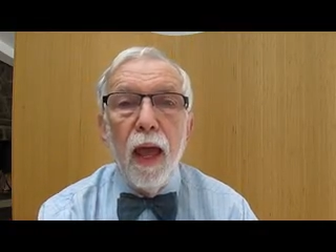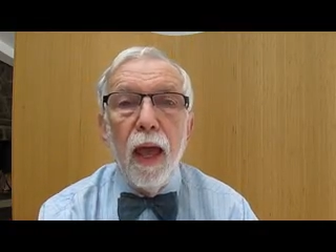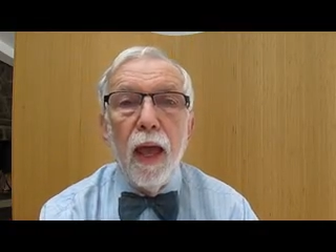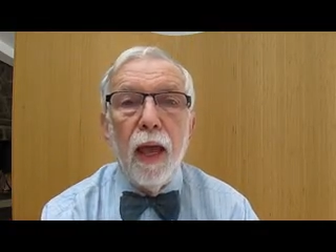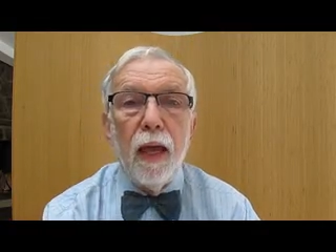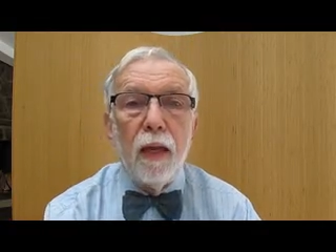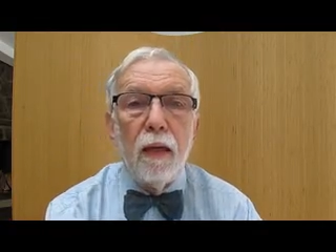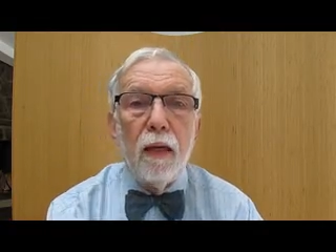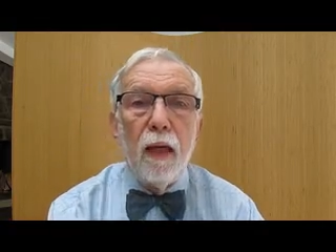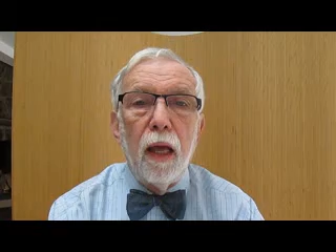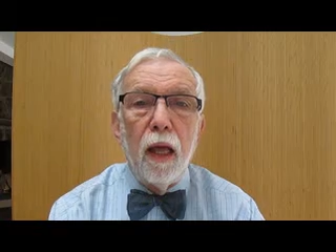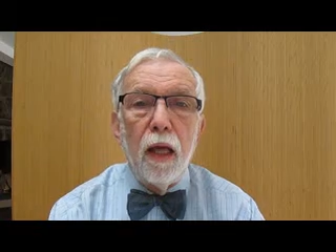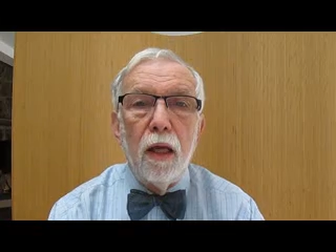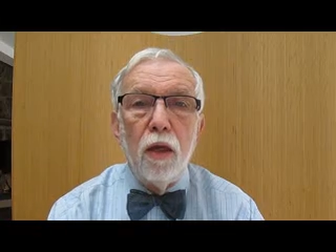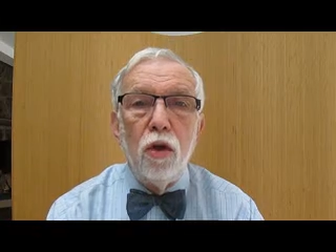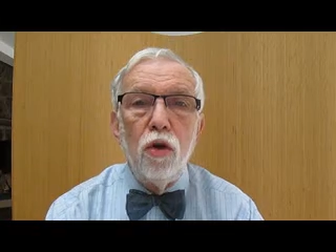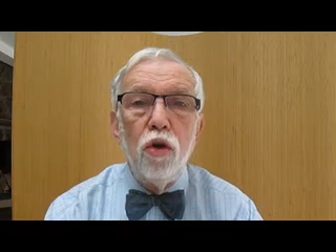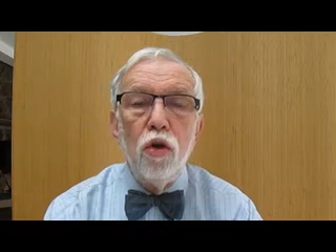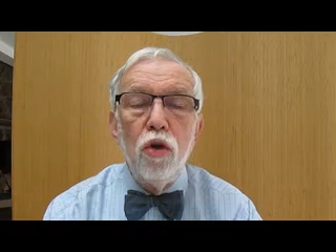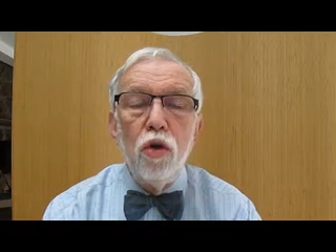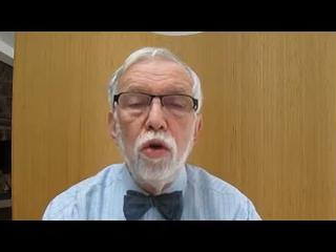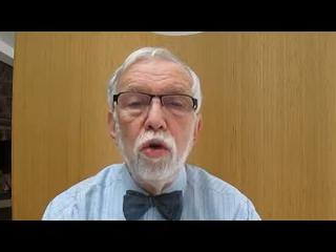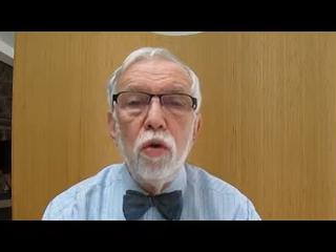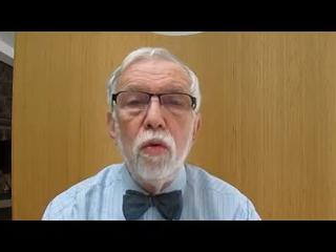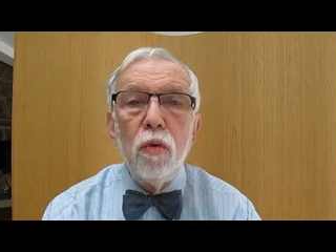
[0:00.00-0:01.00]
and a
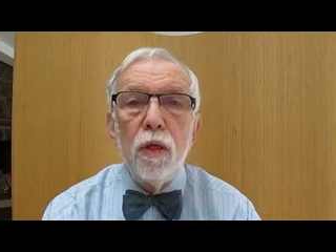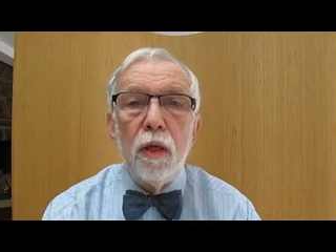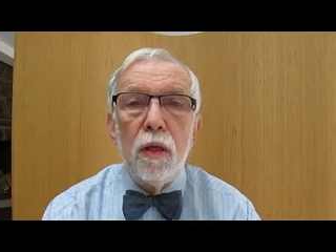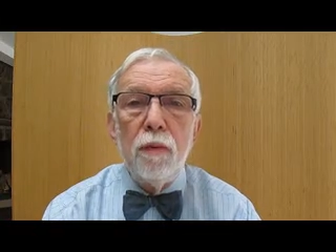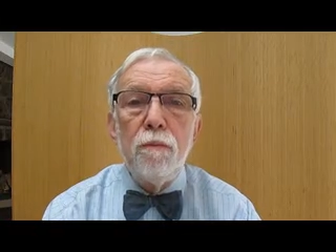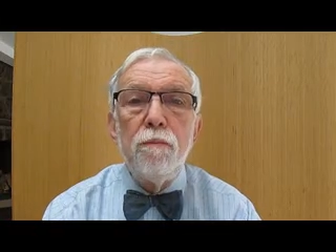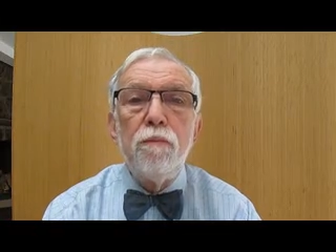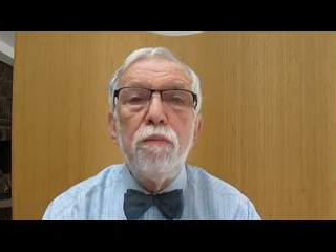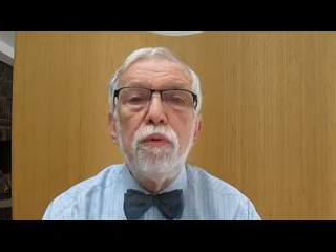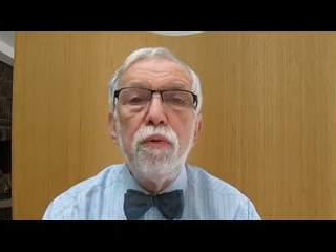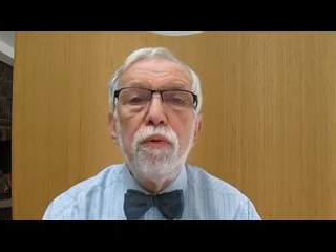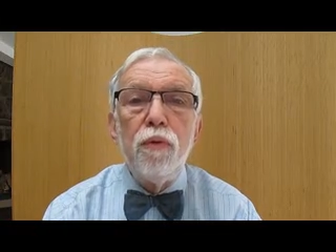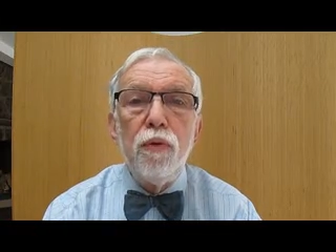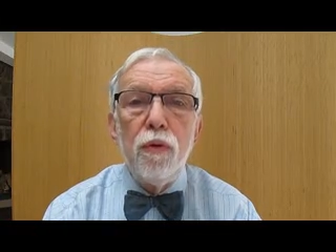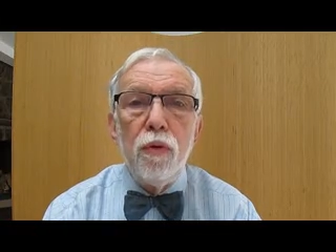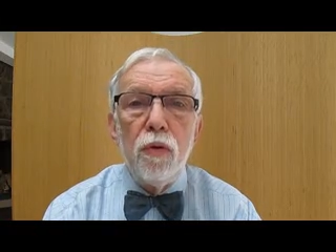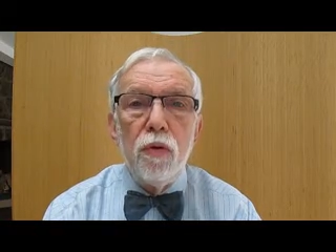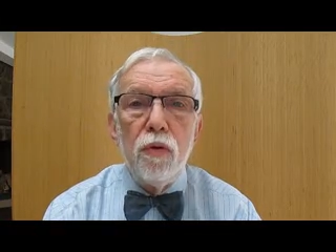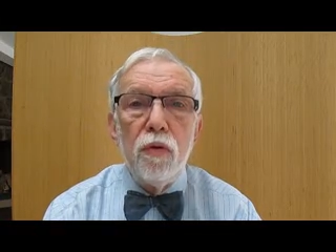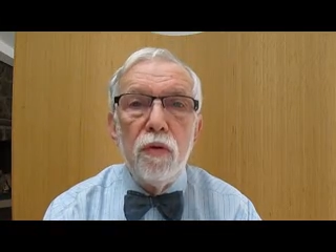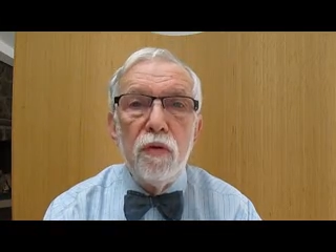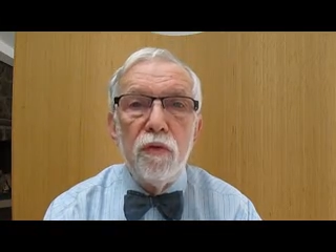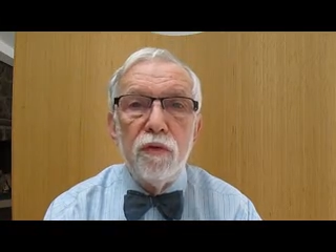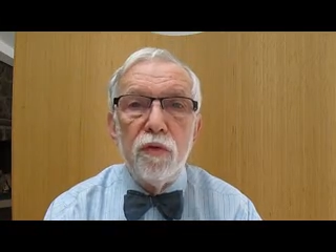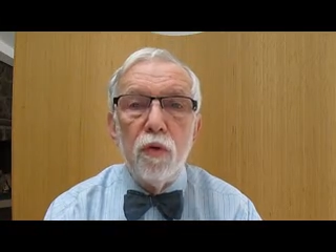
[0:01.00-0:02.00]
new
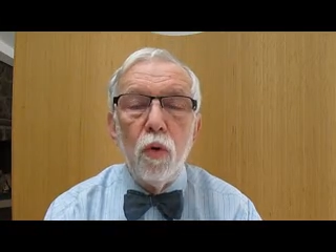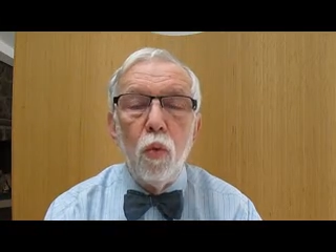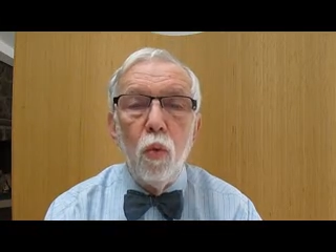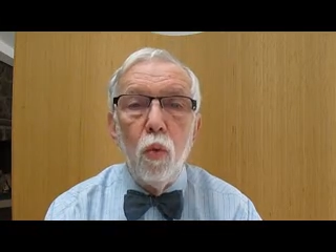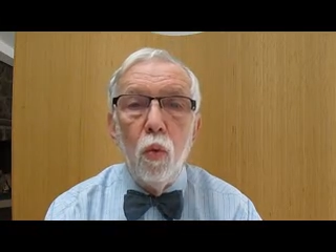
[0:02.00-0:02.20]
improved